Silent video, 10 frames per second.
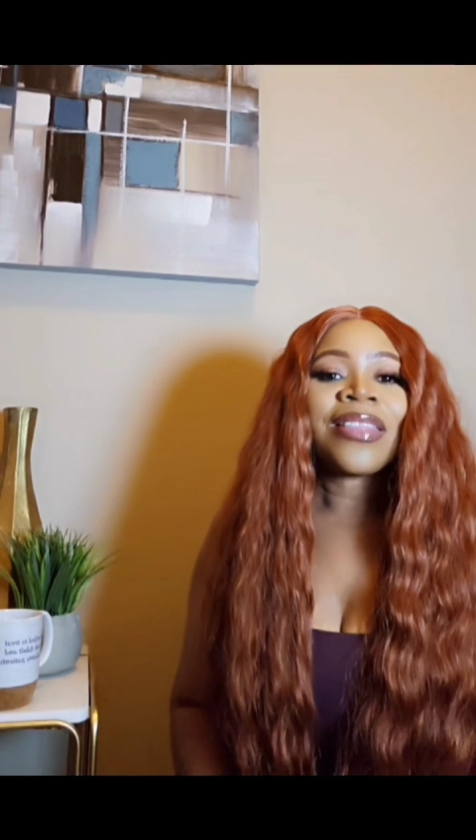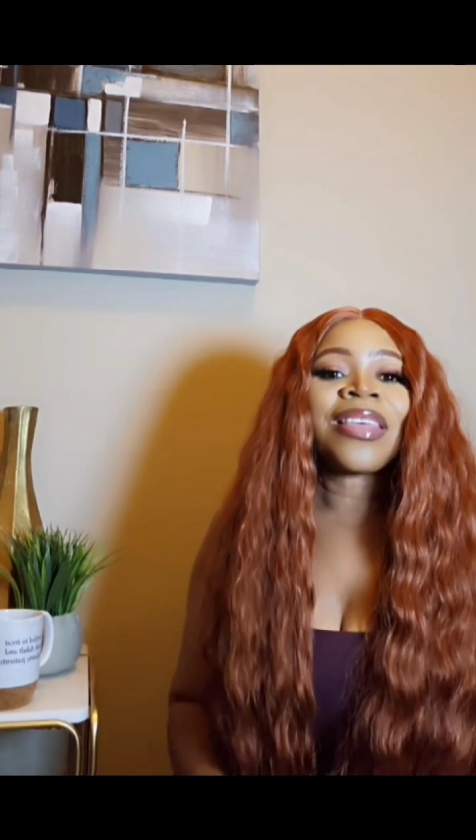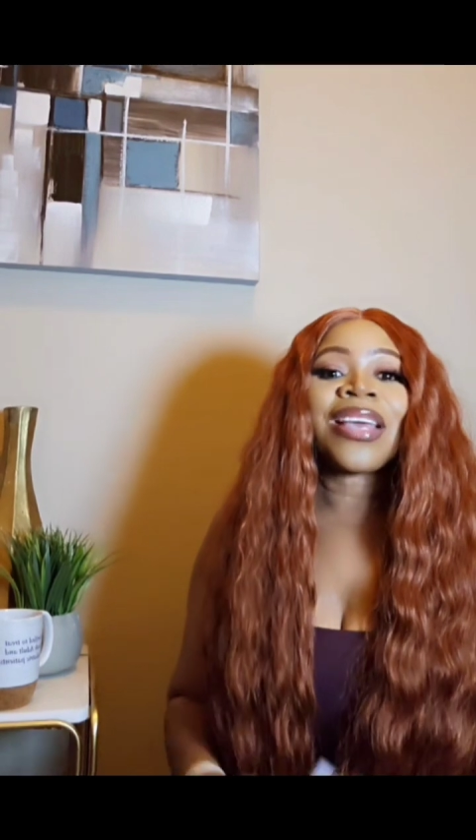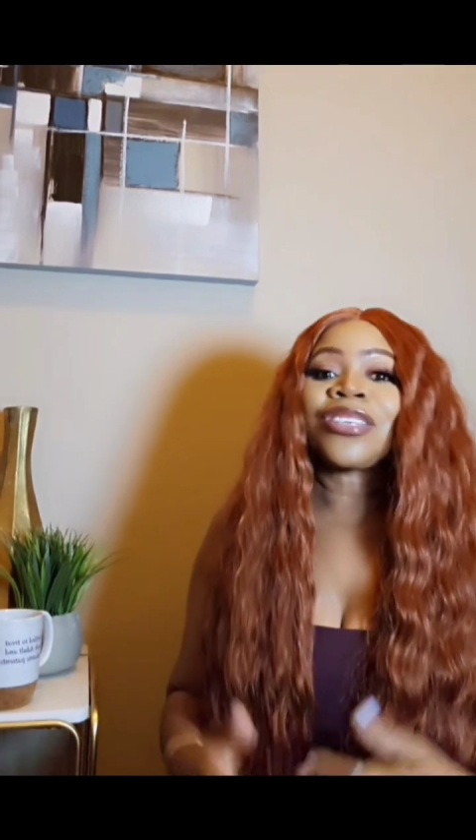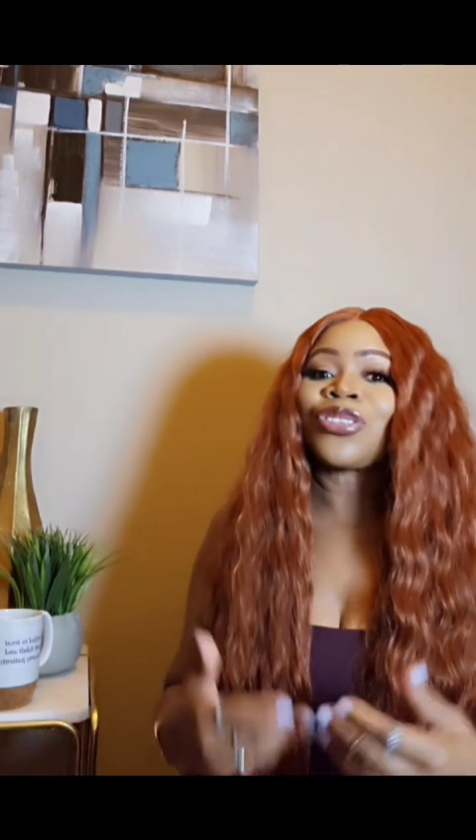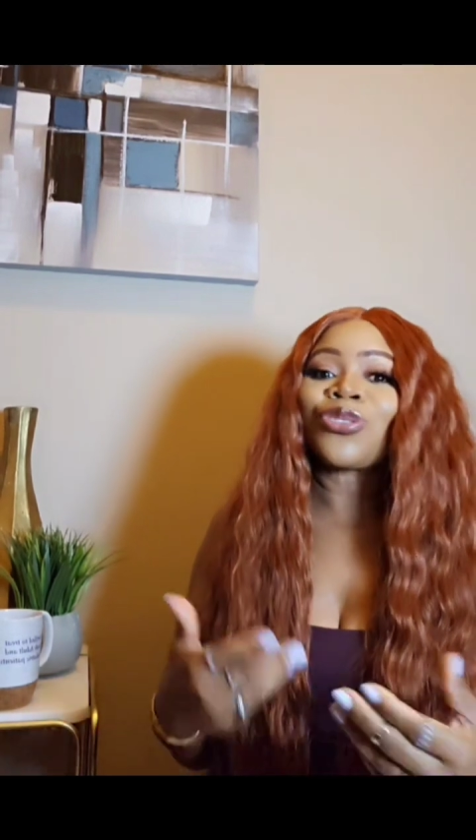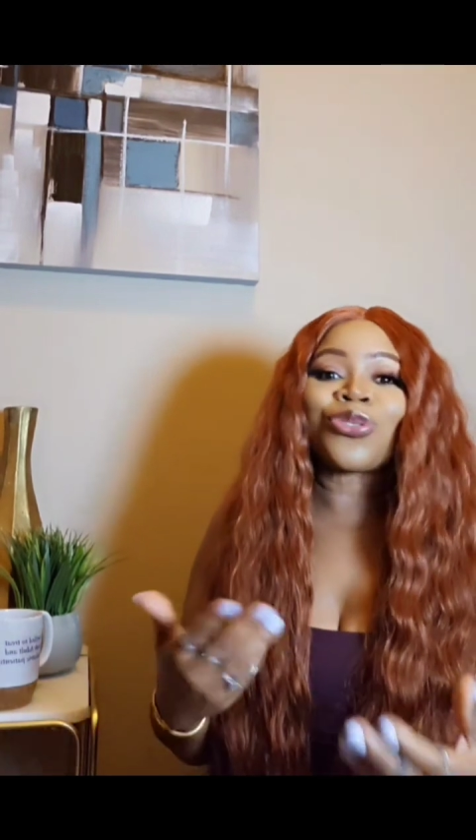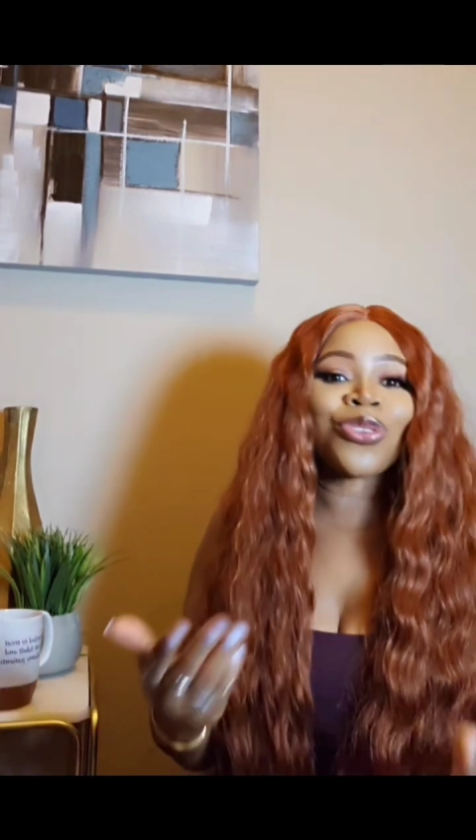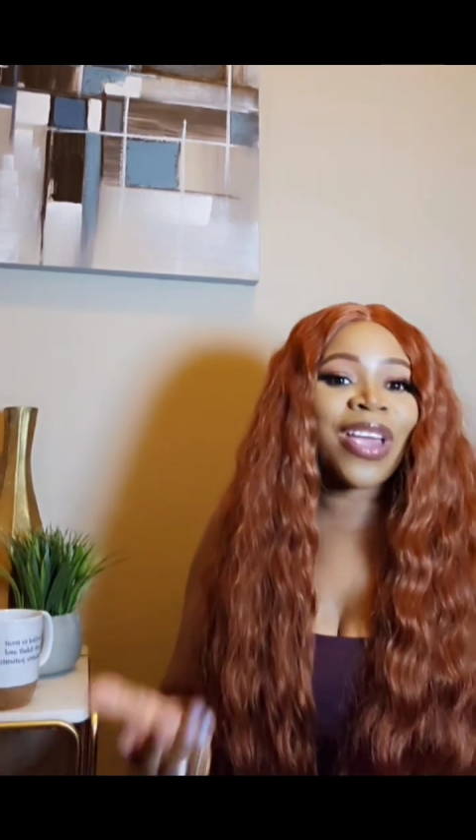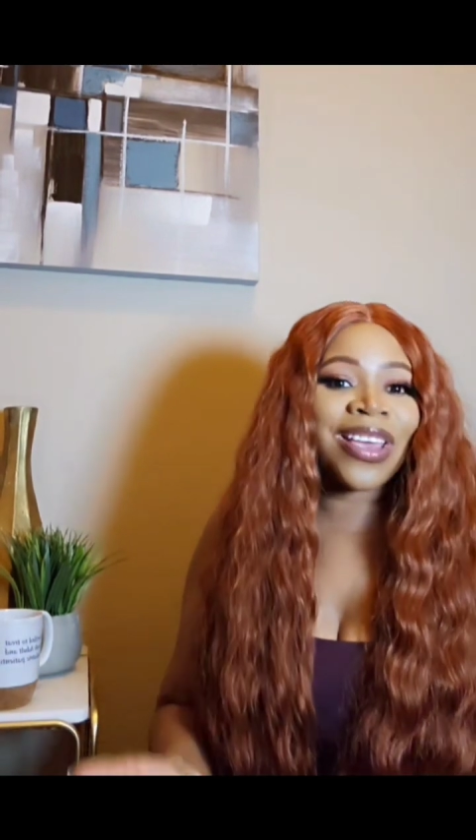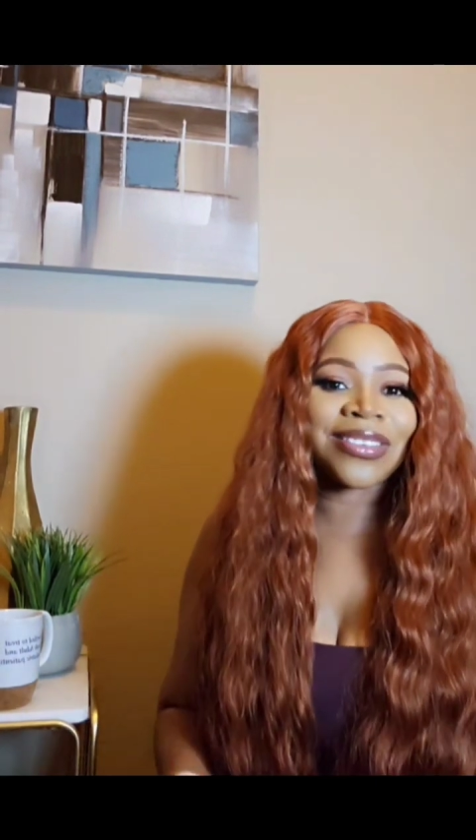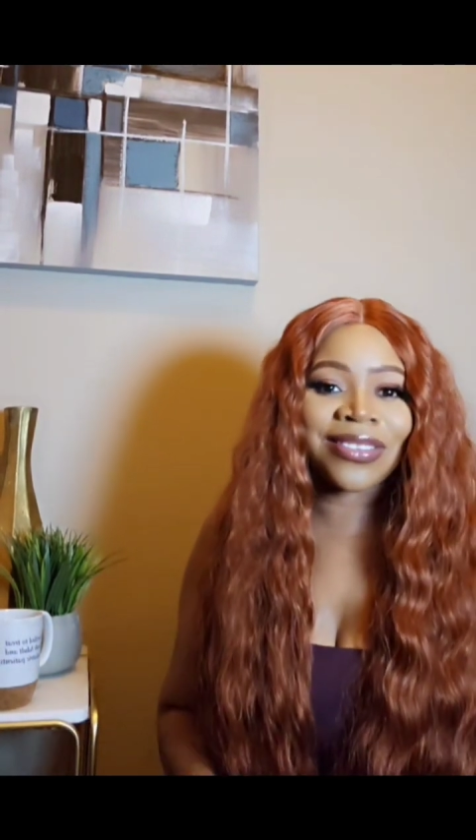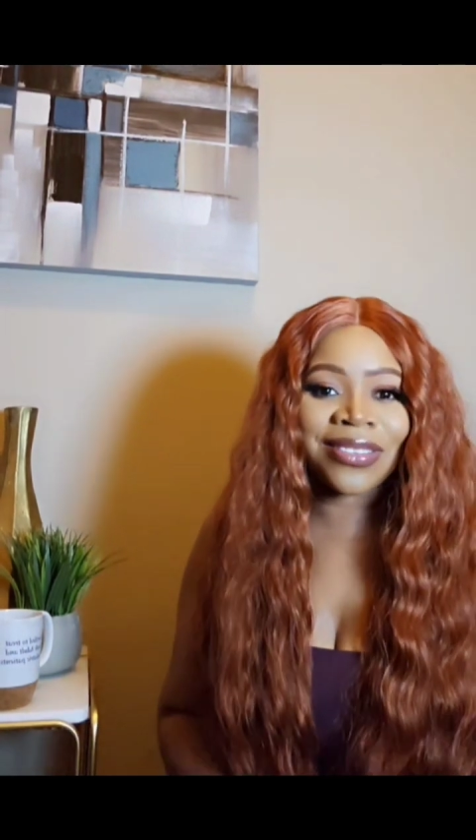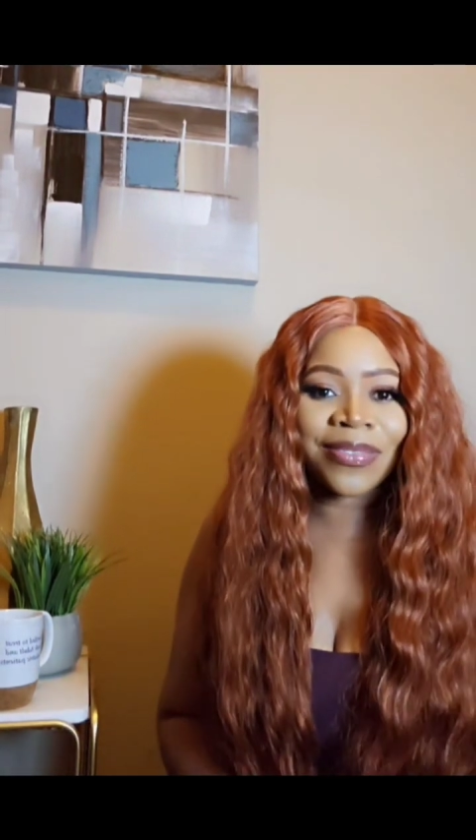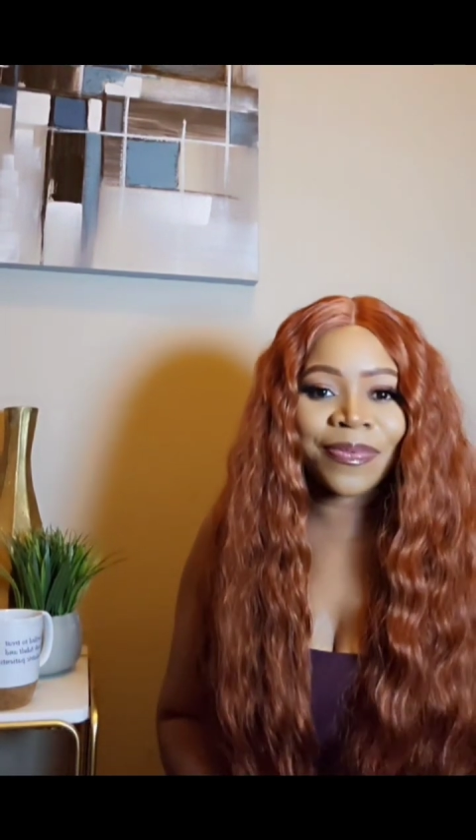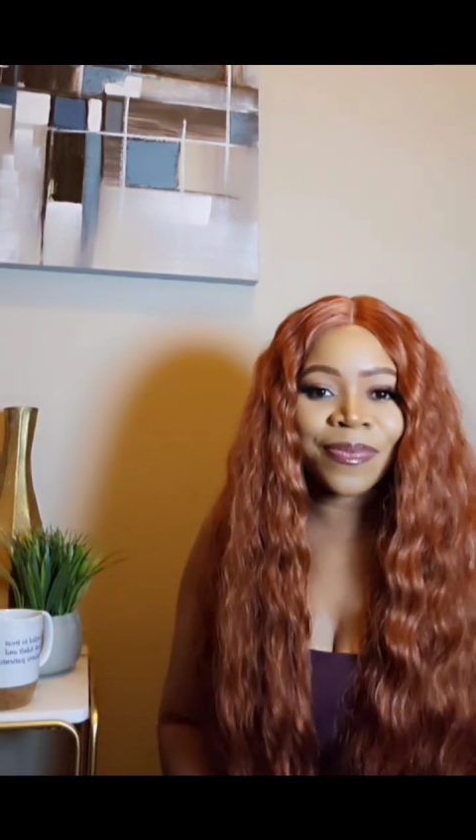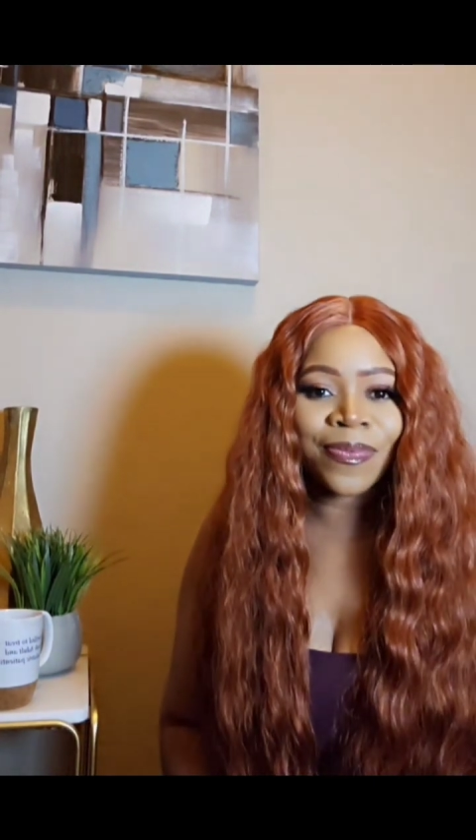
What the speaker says: There is stress.